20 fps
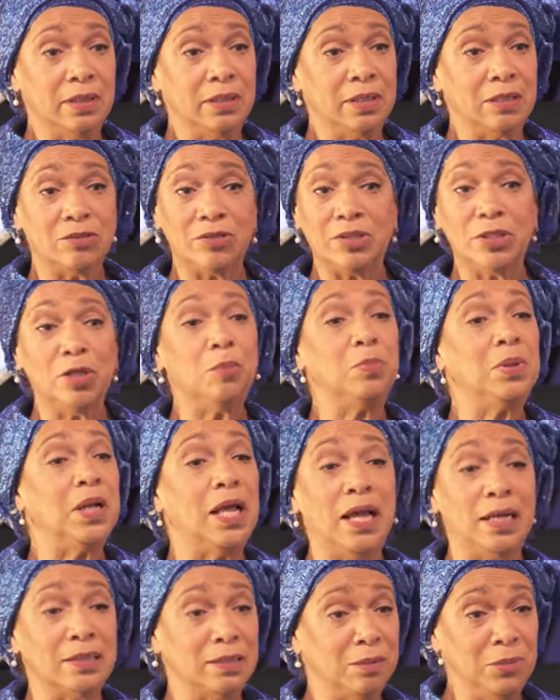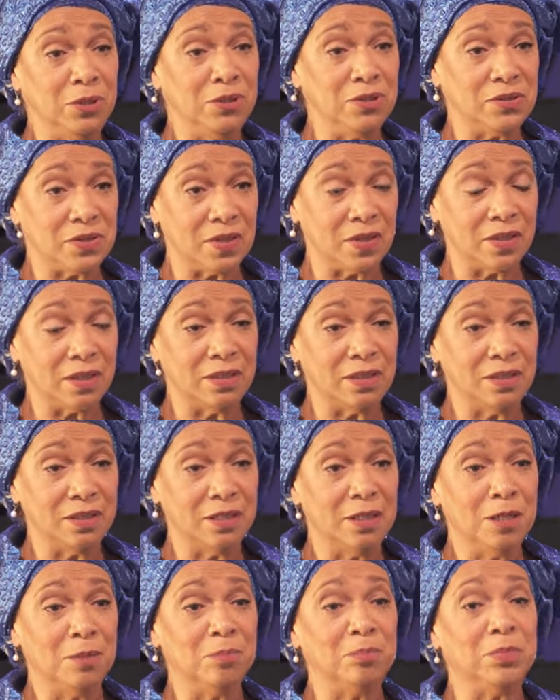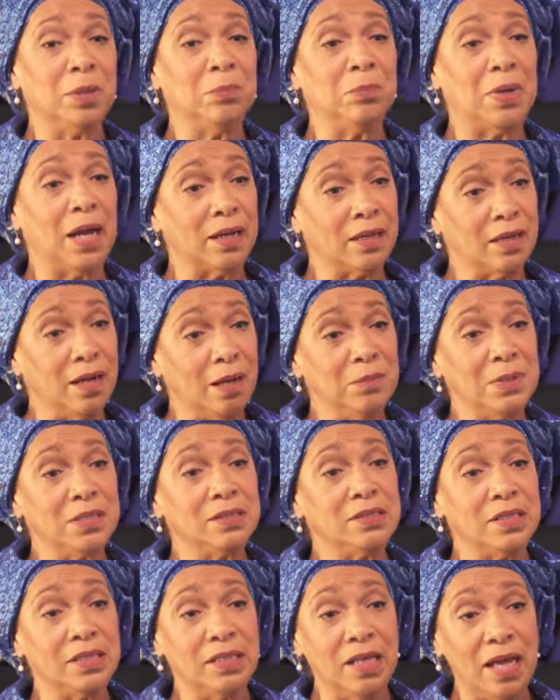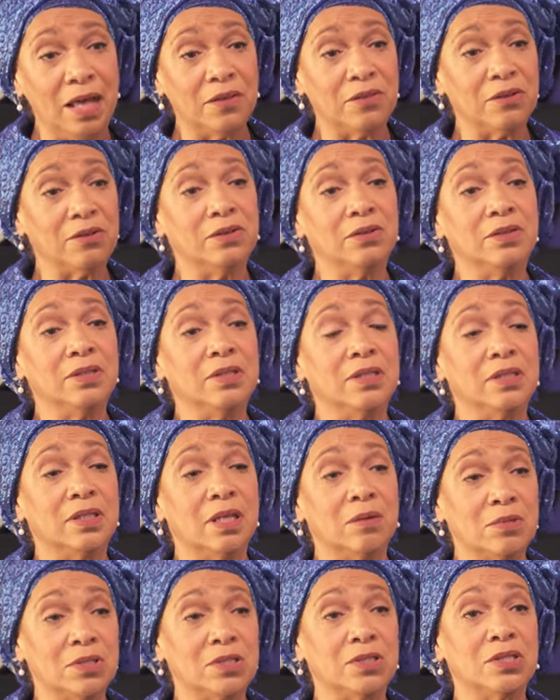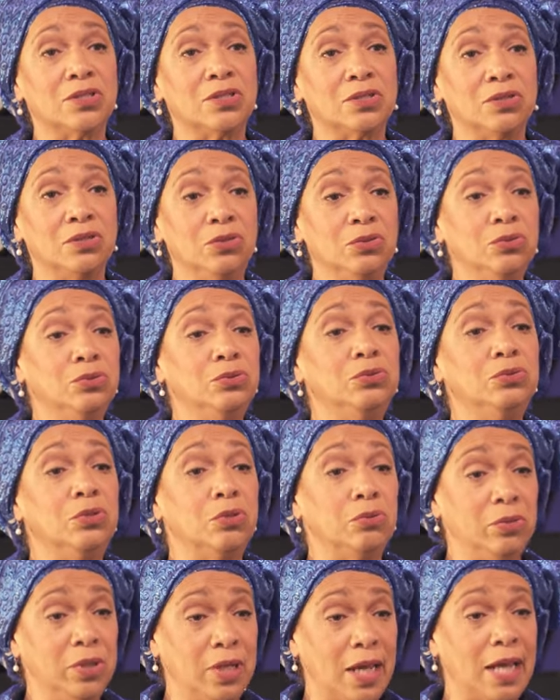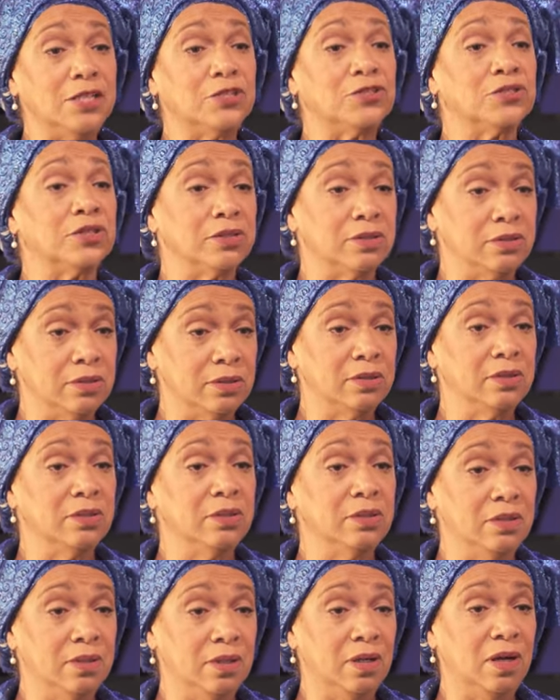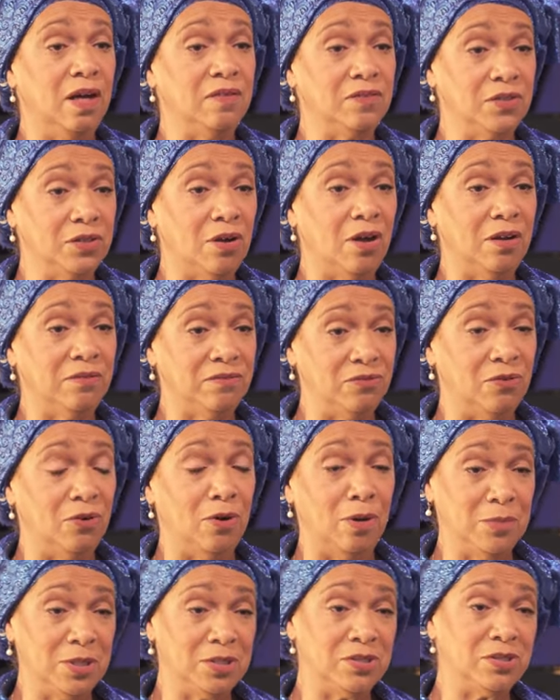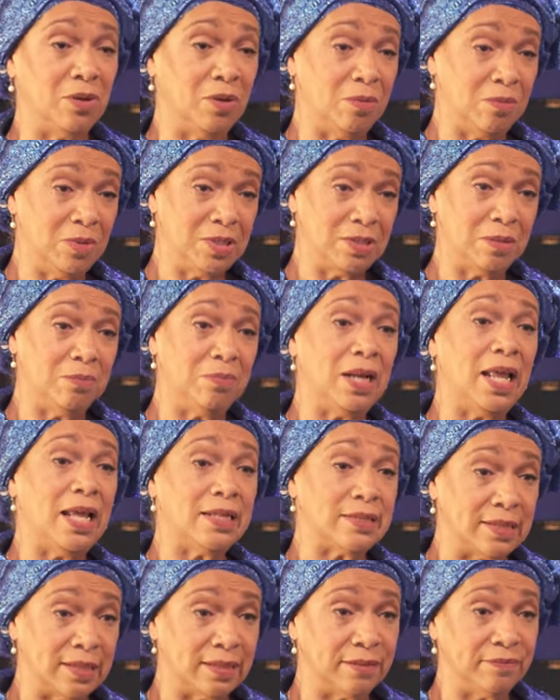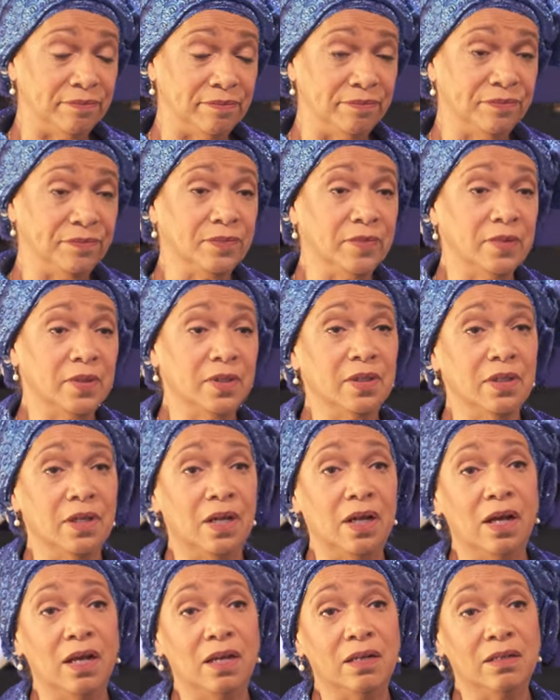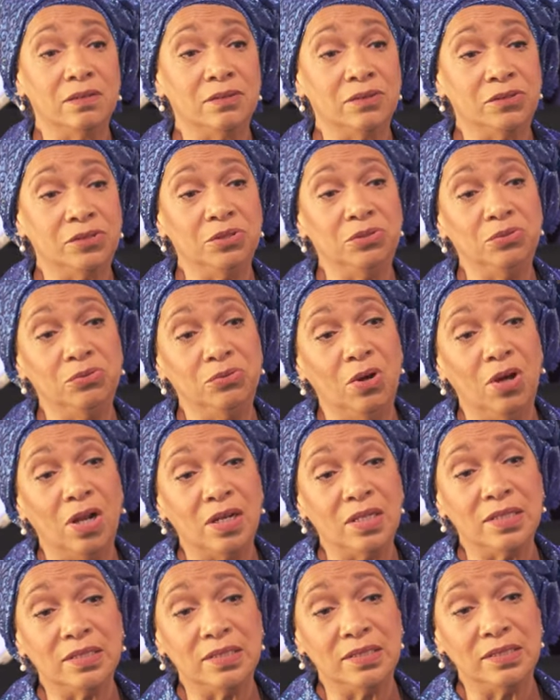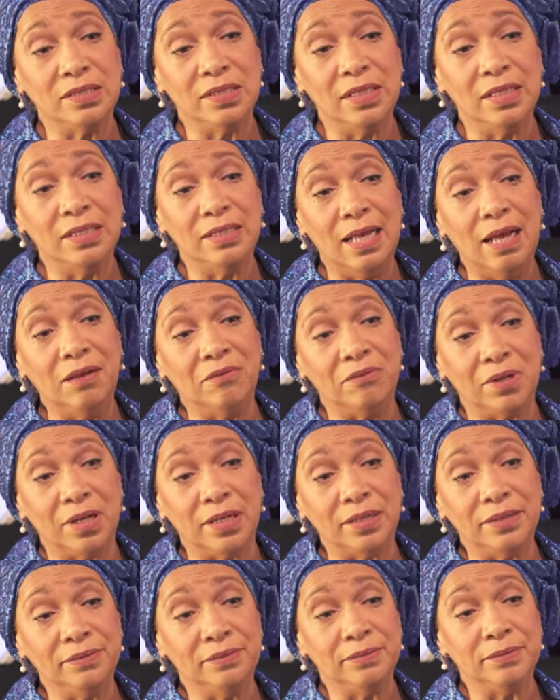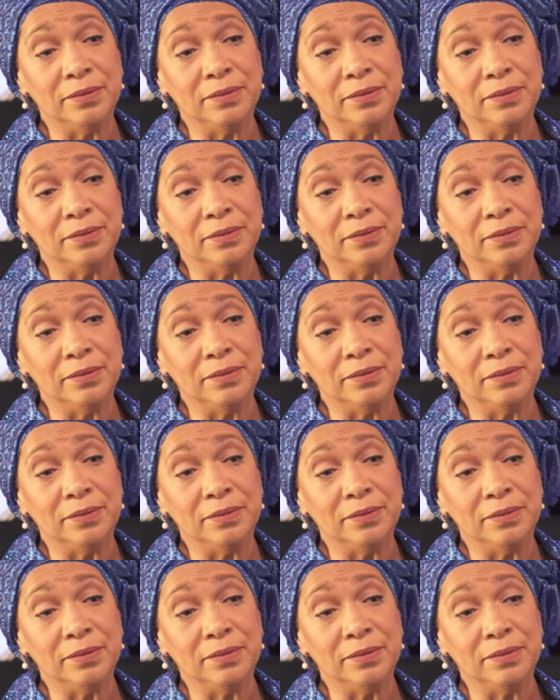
They're still playing the music, but by coming together, there was this new creation of an art form. And so it was a blessing uh, to New Orleans in that way.